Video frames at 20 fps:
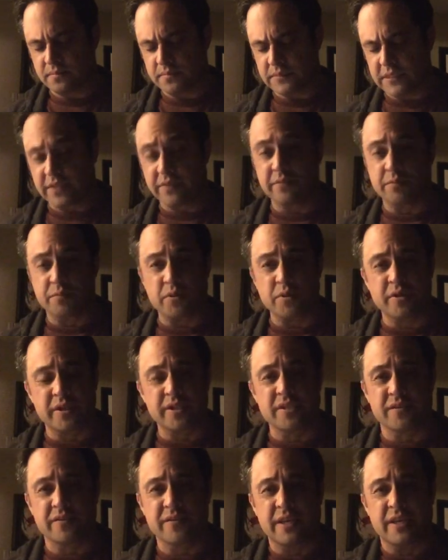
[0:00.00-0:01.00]
give
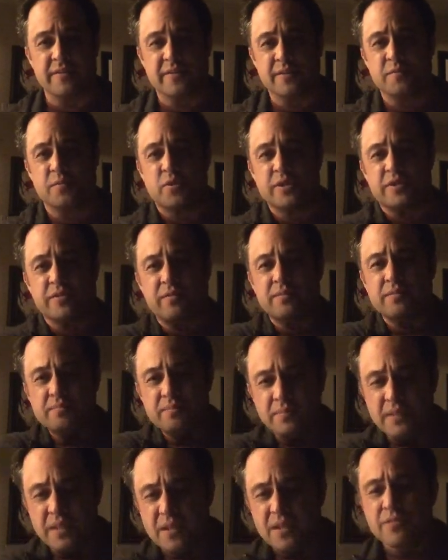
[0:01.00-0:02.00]
his boys a
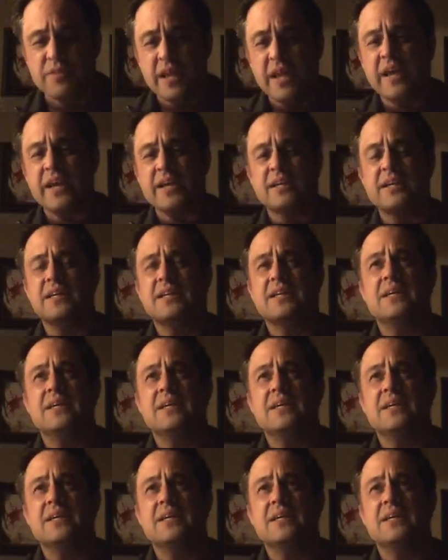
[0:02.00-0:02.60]
flag.